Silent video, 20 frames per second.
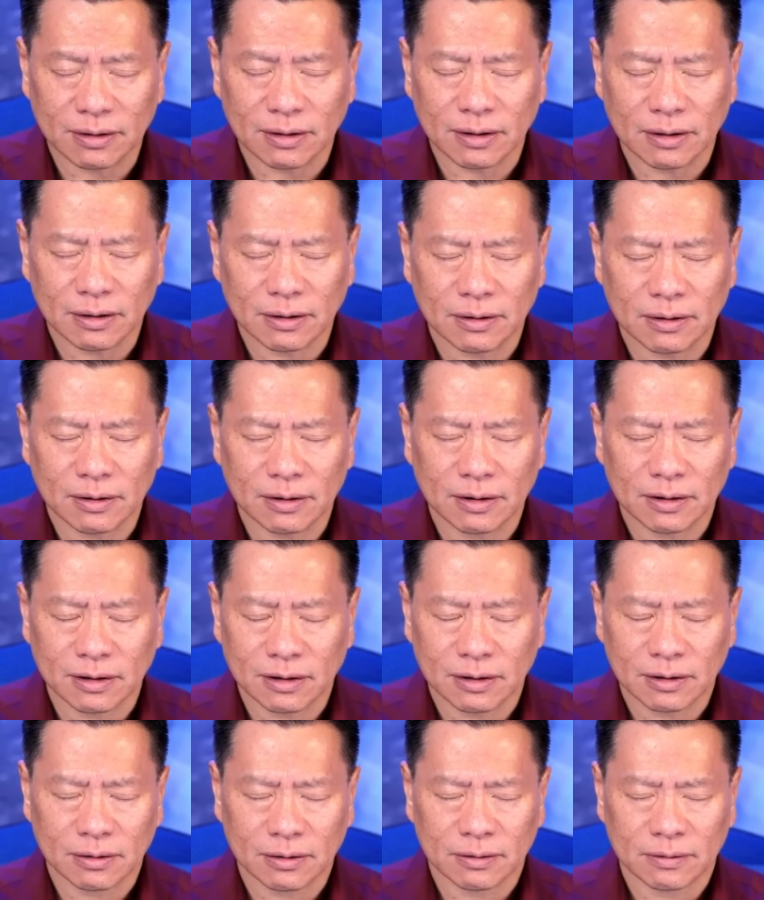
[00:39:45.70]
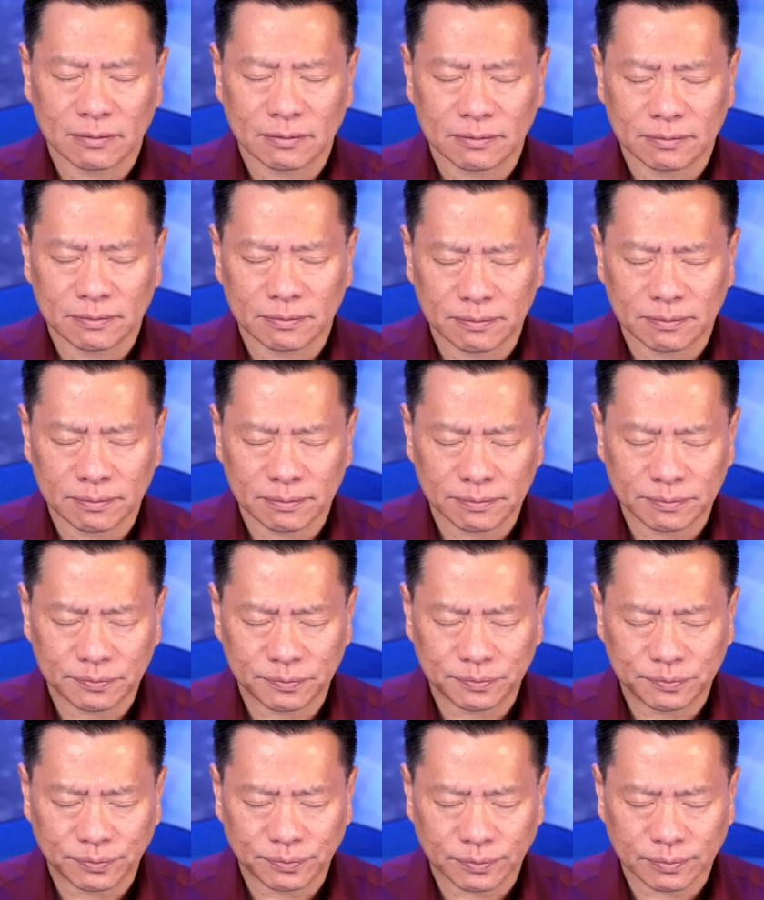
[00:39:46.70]

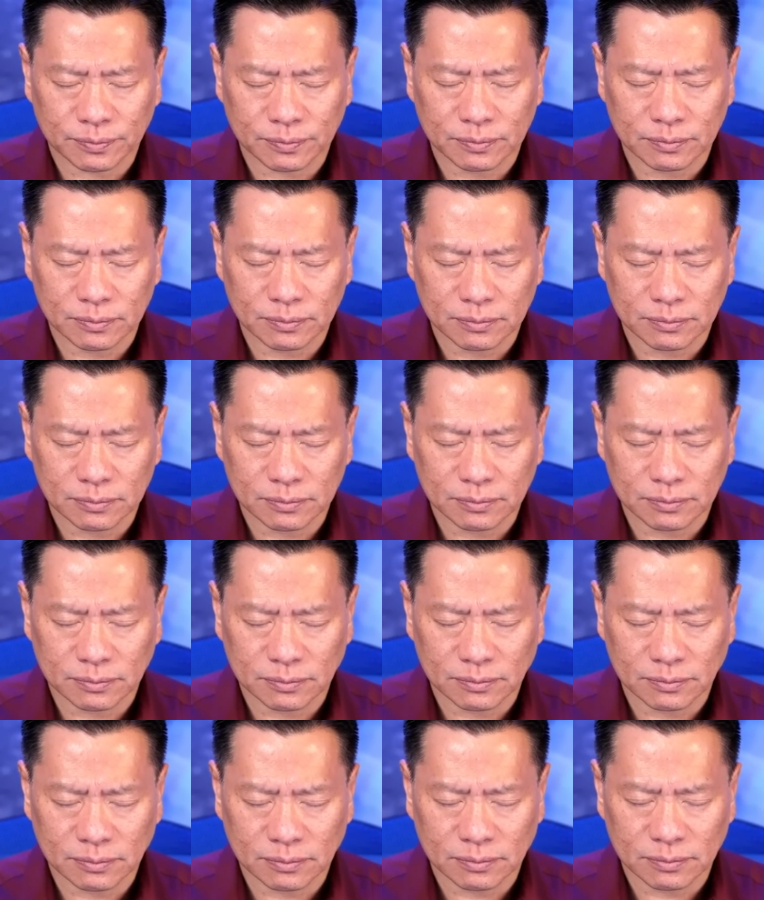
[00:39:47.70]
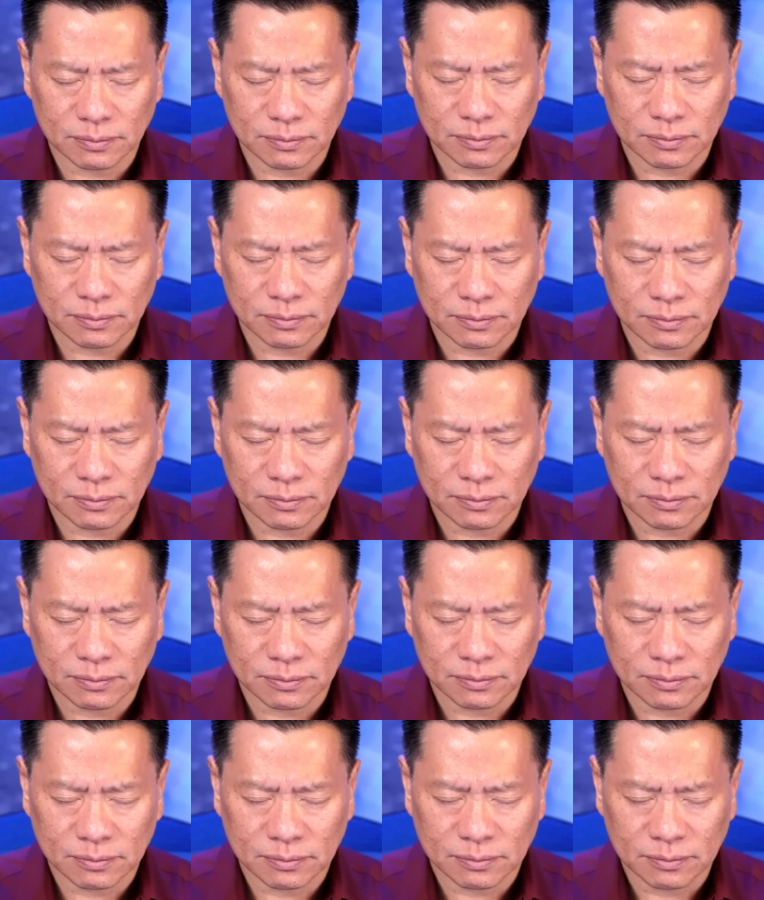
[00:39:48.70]

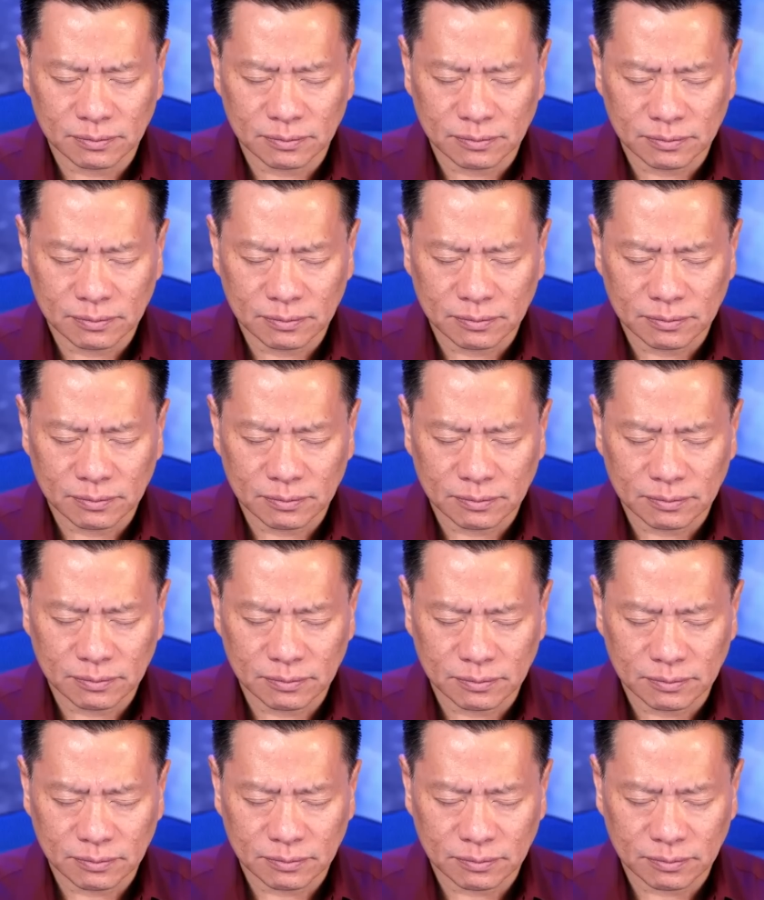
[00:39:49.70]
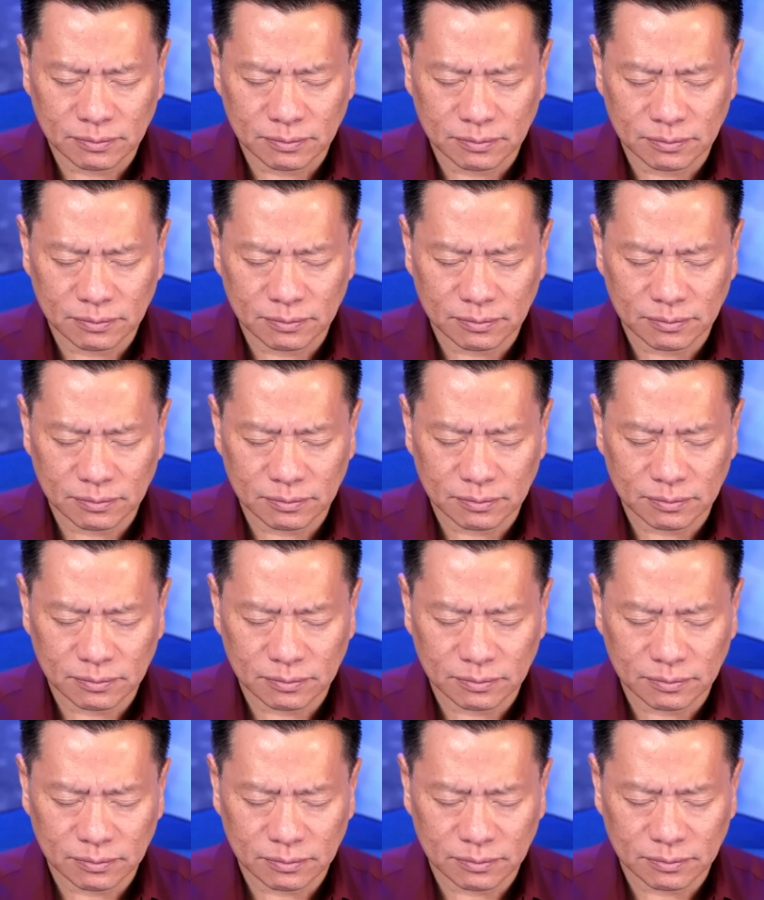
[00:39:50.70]

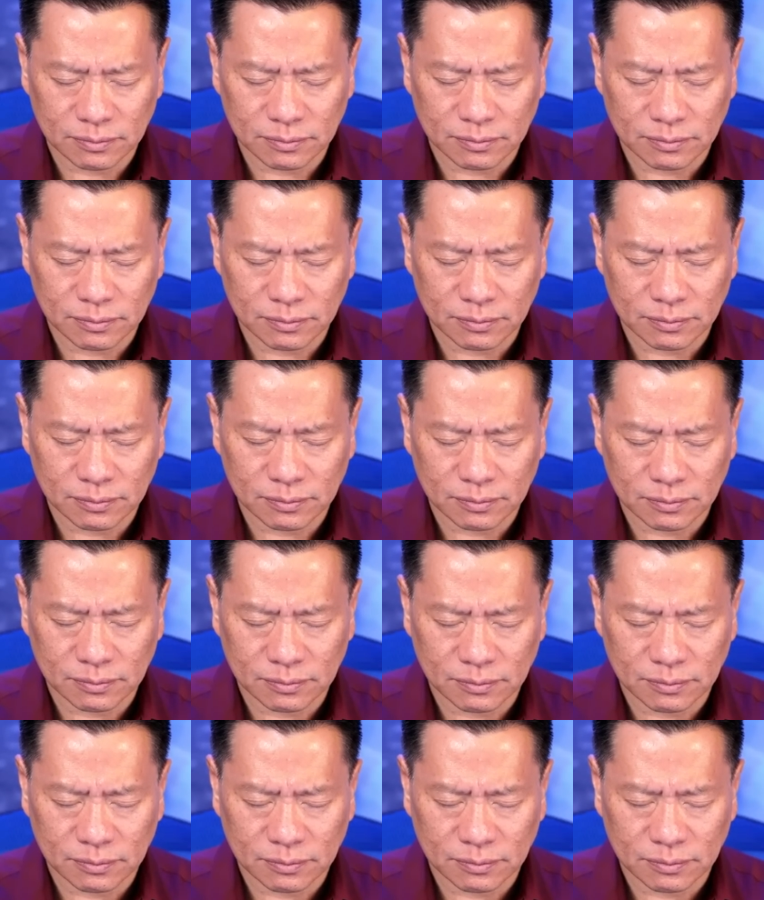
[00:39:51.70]
(silence)